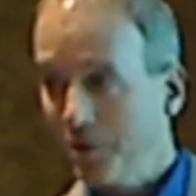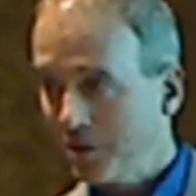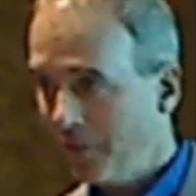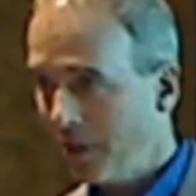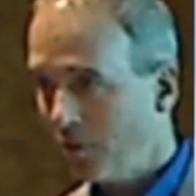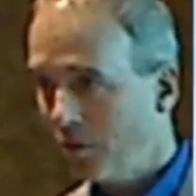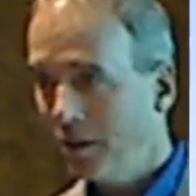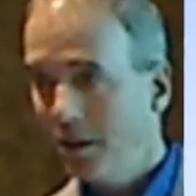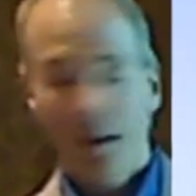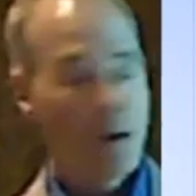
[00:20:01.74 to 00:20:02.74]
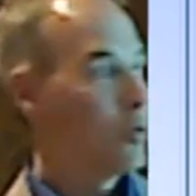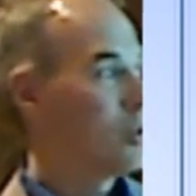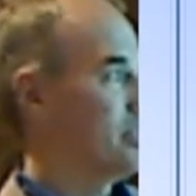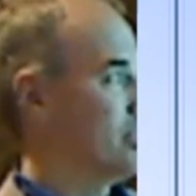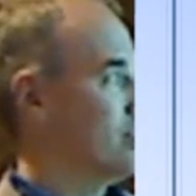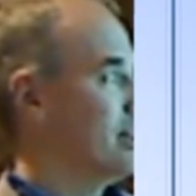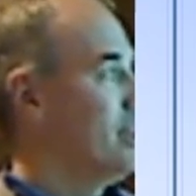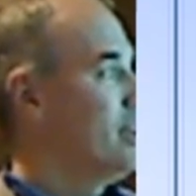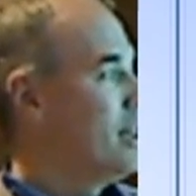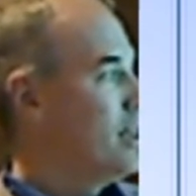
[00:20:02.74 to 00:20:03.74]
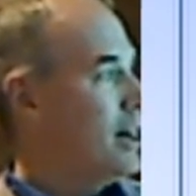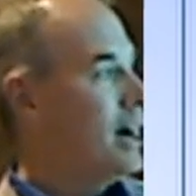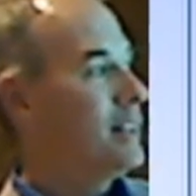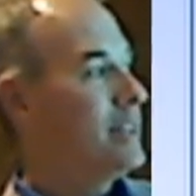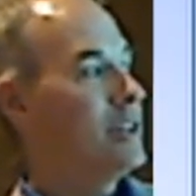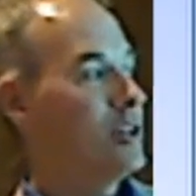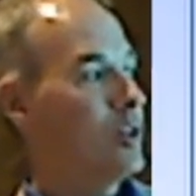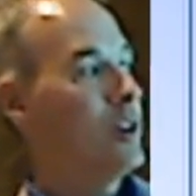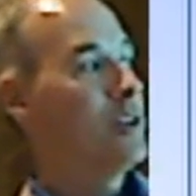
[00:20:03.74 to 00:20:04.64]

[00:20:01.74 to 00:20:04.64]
of that whole award thing. So I'd highly encourage